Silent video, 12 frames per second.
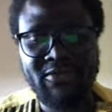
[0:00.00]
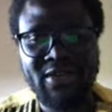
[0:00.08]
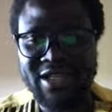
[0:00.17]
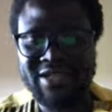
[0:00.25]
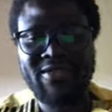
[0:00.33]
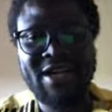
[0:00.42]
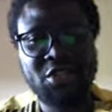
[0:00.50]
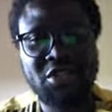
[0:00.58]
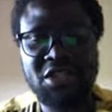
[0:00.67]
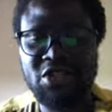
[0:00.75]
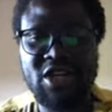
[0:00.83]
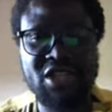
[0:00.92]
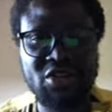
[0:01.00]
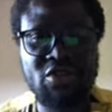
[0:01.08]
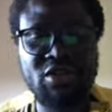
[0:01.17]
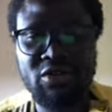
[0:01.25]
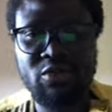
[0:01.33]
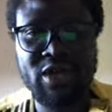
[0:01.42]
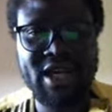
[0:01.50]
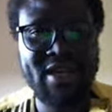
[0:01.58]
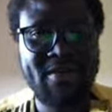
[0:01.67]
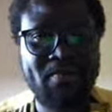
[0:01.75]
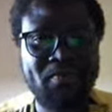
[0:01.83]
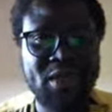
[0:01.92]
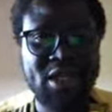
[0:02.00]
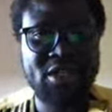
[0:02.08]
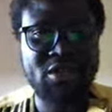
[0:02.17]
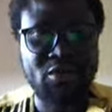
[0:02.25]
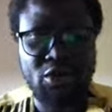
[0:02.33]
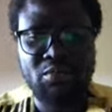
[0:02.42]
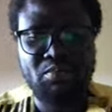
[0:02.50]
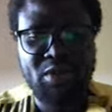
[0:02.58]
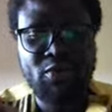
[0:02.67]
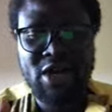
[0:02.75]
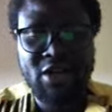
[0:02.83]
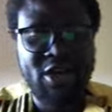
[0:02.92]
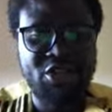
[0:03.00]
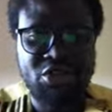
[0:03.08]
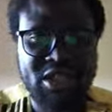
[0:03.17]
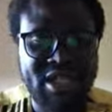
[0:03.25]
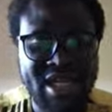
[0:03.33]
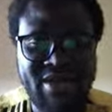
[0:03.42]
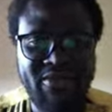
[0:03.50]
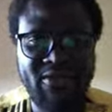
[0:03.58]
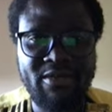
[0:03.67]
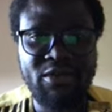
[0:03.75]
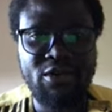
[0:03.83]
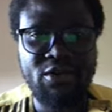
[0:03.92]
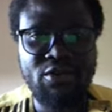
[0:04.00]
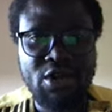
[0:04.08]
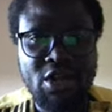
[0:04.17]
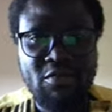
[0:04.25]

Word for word: its fashion is going to go away. People are going to steal it from you.